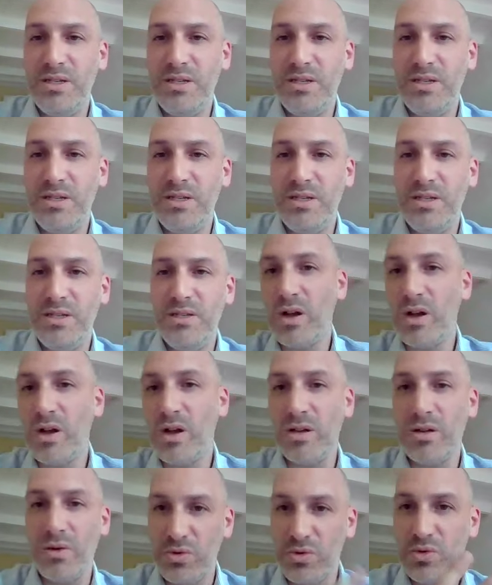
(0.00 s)
within
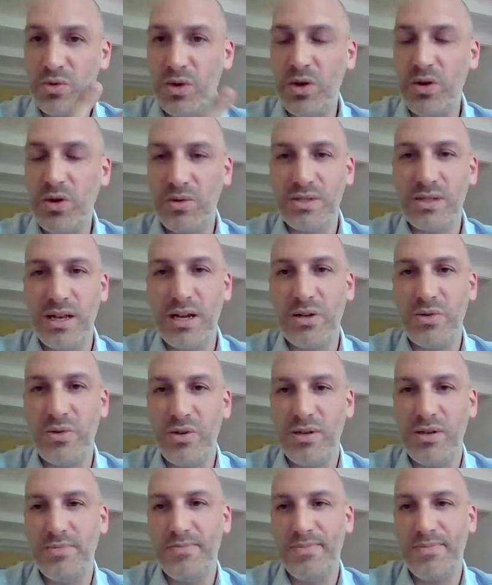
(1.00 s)
1 or 2 years,
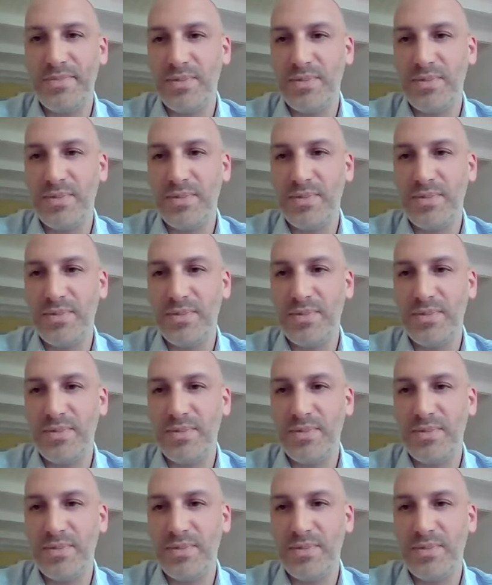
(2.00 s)
actually.